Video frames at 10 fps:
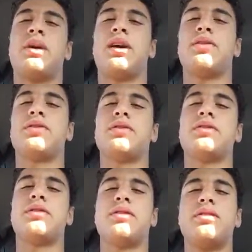
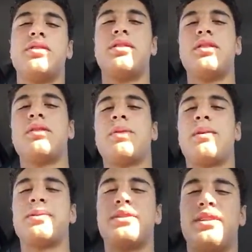bales, the
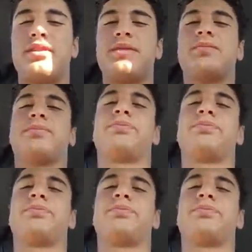Bible says.